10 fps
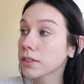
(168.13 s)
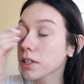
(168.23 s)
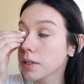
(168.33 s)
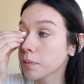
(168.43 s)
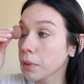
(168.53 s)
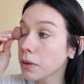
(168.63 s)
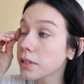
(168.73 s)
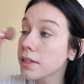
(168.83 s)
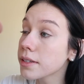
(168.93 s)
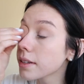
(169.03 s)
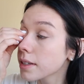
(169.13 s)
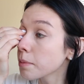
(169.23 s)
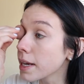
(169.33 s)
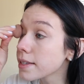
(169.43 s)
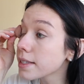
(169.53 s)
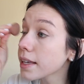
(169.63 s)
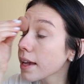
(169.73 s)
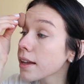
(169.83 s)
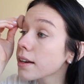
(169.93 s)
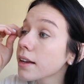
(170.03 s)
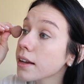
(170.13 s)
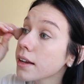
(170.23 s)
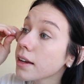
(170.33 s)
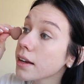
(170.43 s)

Just bounce this into my skin.